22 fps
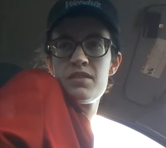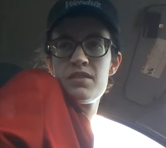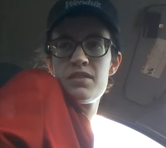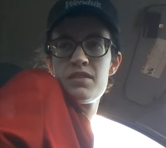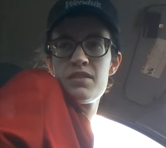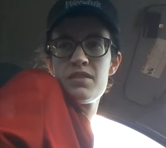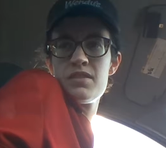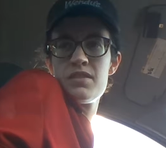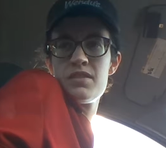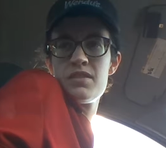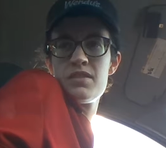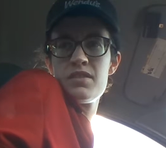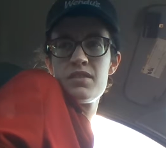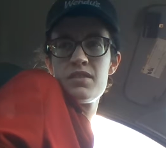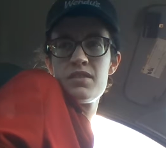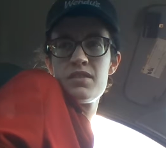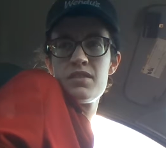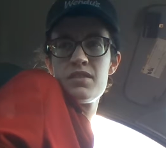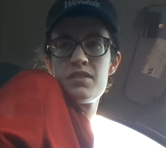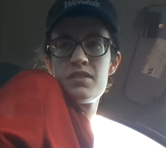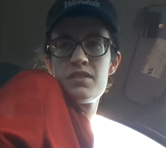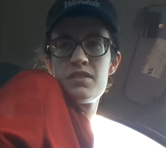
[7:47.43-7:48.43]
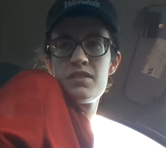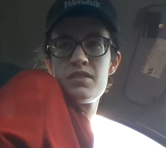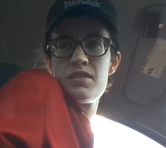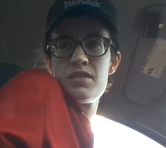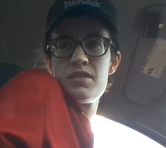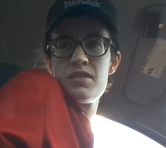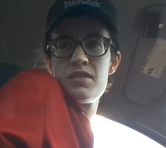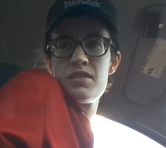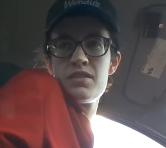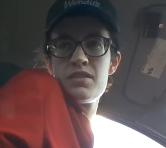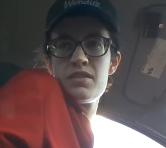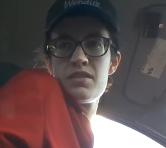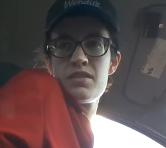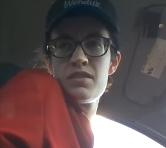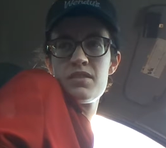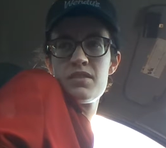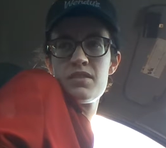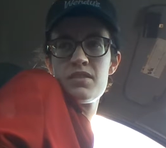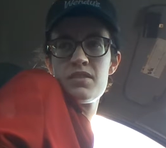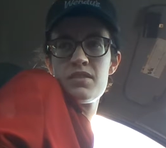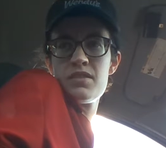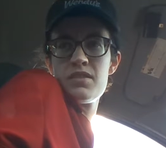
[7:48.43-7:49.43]

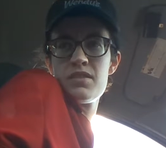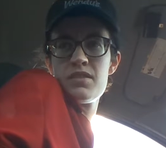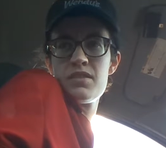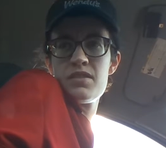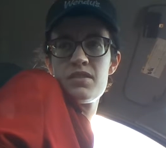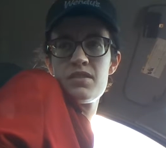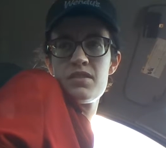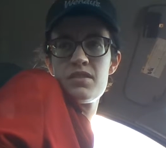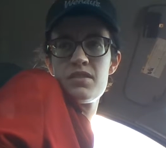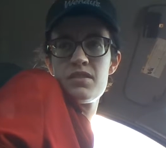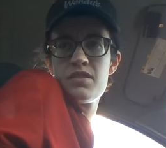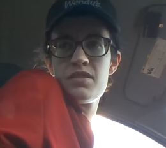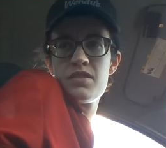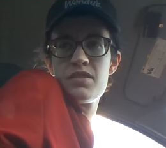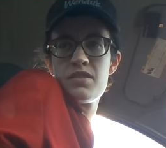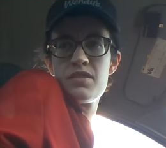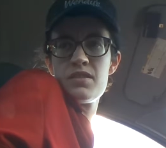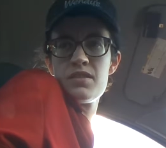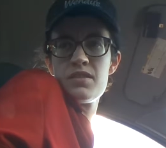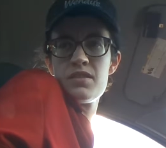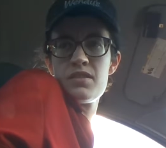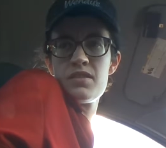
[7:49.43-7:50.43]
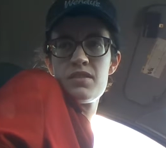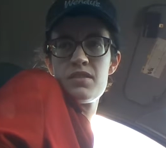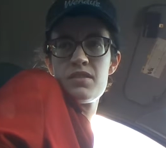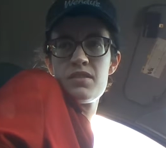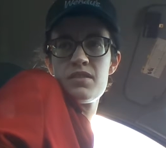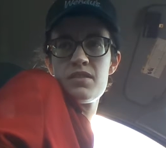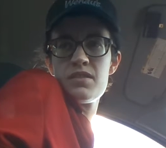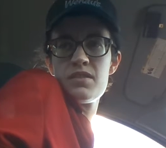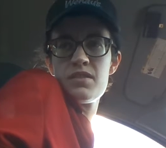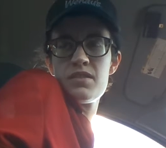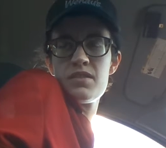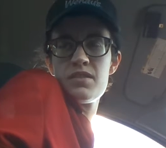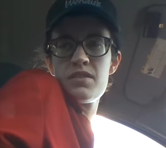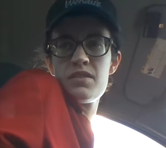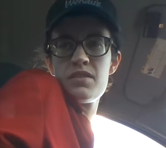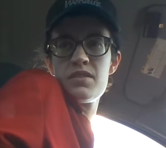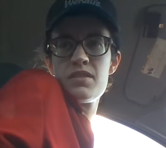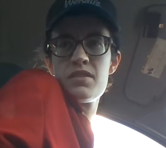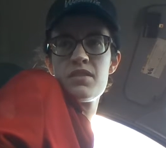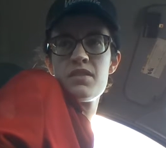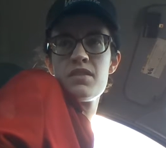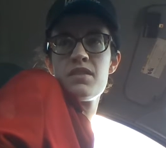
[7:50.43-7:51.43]

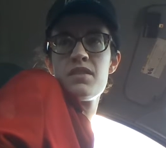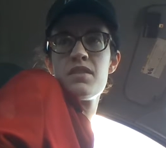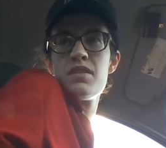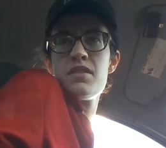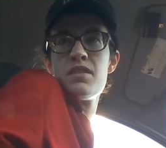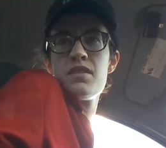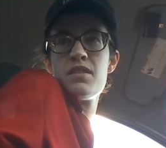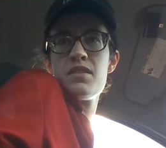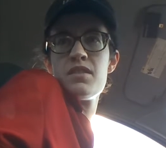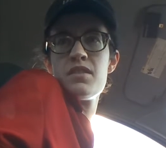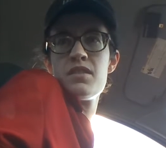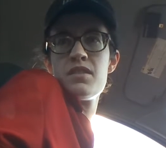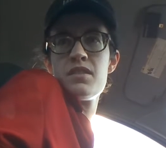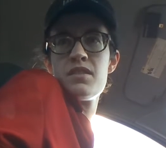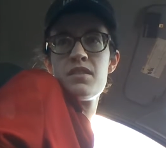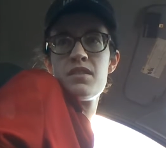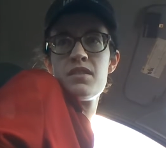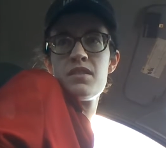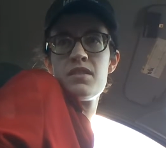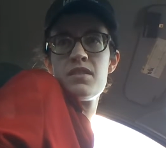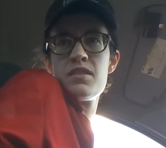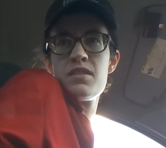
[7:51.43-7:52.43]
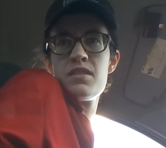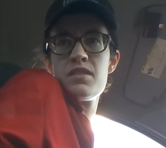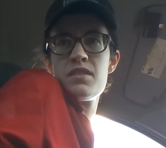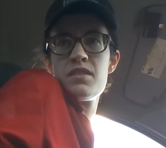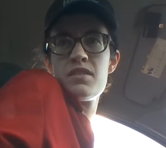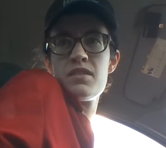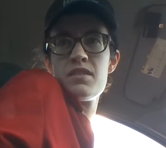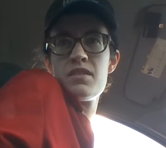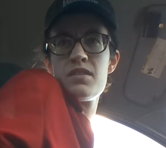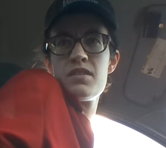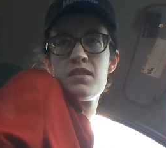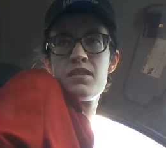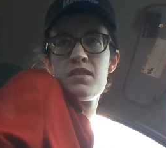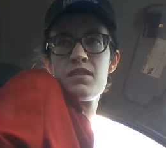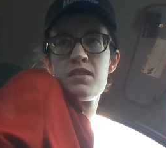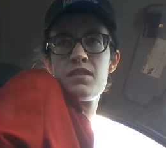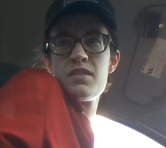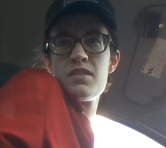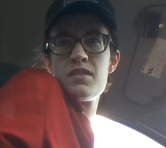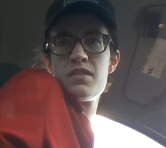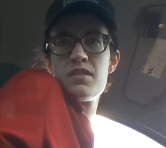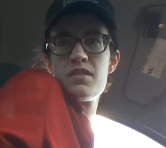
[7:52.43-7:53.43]

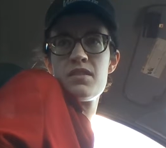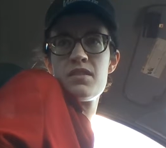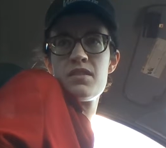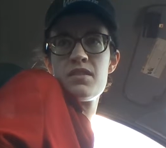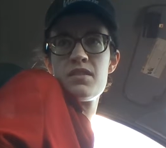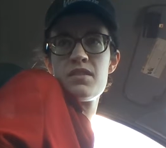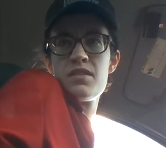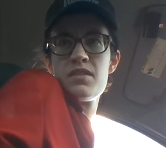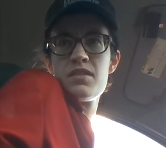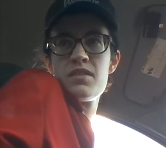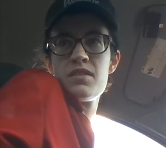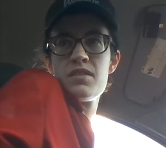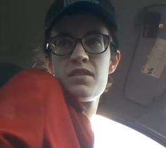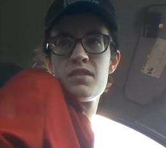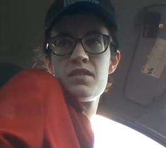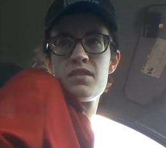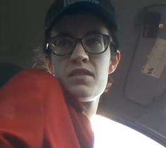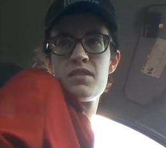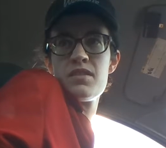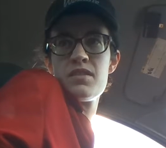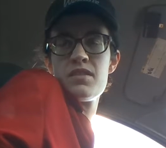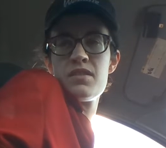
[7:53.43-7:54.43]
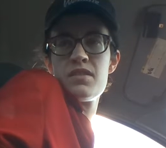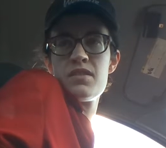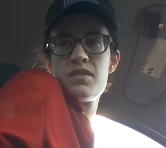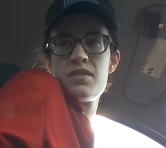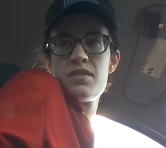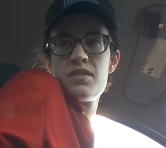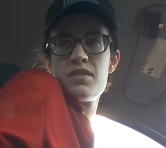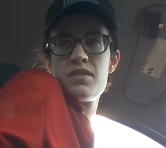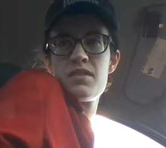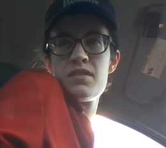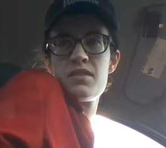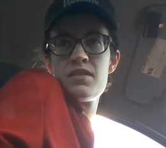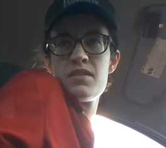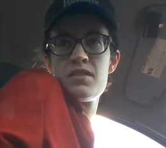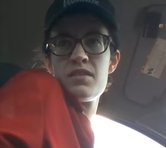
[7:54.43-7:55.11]
No one is speaking in this clip.